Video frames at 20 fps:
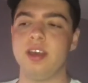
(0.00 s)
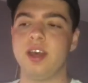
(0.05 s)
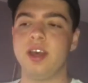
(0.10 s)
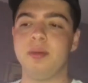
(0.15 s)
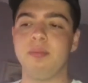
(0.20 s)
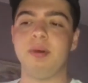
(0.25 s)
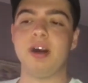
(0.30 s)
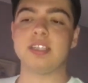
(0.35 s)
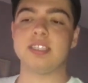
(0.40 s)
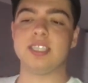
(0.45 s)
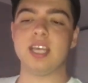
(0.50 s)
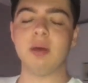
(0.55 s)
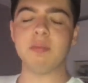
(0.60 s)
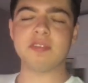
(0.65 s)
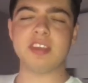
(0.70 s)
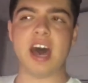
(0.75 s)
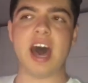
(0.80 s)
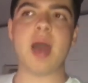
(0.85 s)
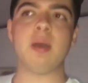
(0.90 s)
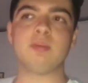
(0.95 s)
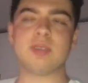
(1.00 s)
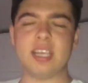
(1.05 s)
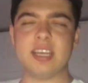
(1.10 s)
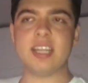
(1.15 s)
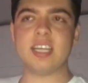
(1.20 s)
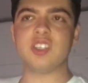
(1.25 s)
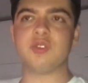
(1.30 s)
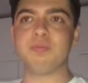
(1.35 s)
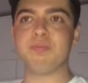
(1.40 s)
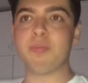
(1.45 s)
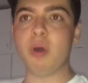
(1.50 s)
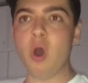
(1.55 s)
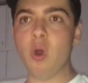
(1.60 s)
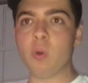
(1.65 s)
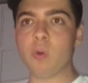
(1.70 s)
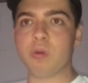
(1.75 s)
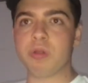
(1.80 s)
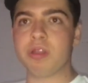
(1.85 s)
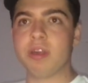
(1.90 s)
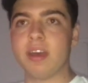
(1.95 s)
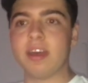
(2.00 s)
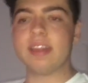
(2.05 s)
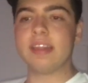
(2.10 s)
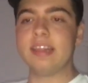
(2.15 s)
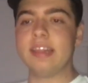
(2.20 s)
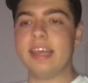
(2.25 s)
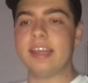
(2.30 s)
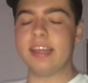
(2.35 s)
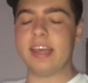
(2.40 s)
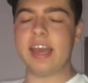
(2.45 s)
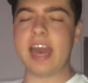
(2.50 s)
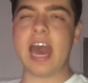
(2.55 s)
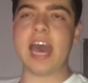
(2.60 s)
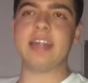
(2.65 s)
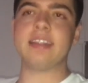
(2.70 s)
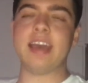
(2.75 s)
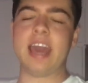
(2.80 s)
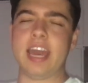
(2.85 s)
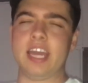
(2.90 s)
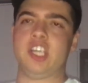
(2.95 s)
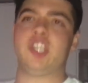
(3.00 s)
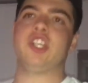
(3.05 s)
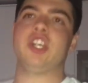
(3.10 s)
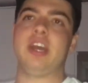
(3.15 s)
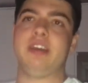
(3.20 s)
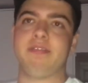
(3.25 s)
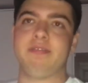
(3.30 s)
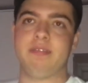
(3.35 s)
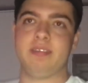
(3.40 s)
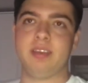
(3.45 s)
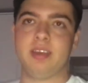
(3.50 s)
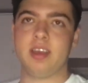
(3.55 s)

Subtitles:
but sometimes it is both Lily and Eshef.